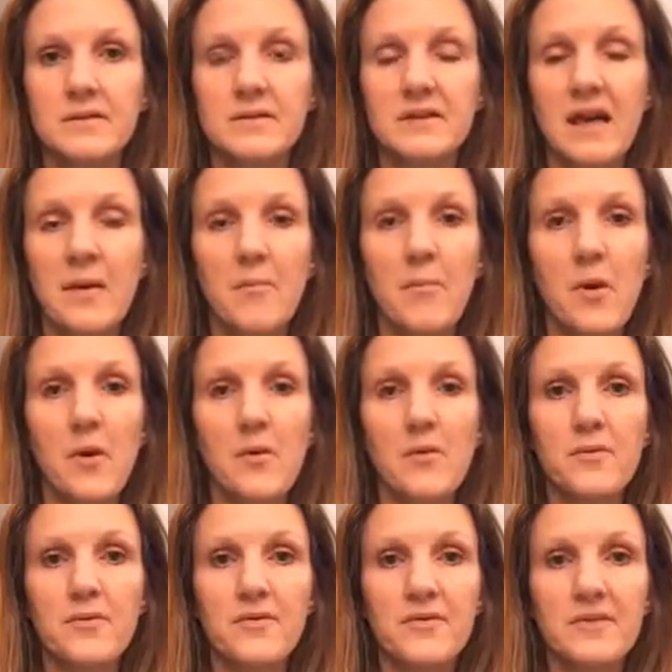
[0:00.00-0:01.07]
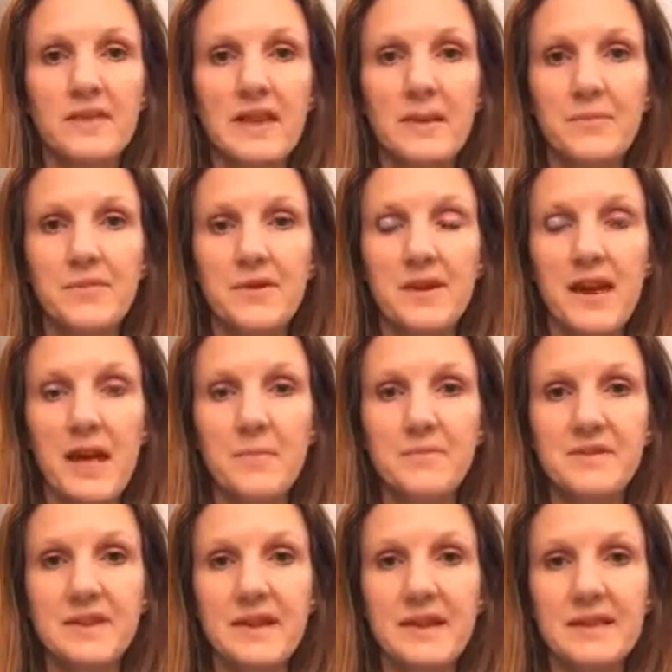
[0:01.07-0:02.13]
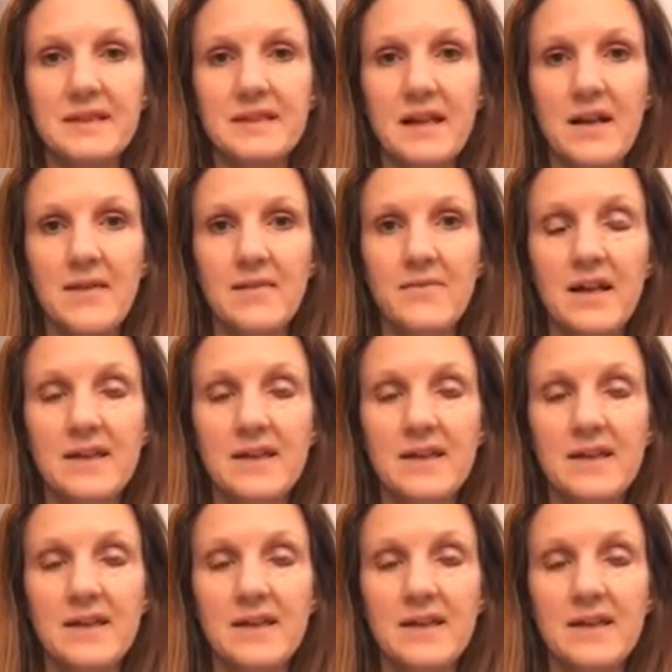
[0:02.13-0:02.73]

That bowl just keeps on emptying itself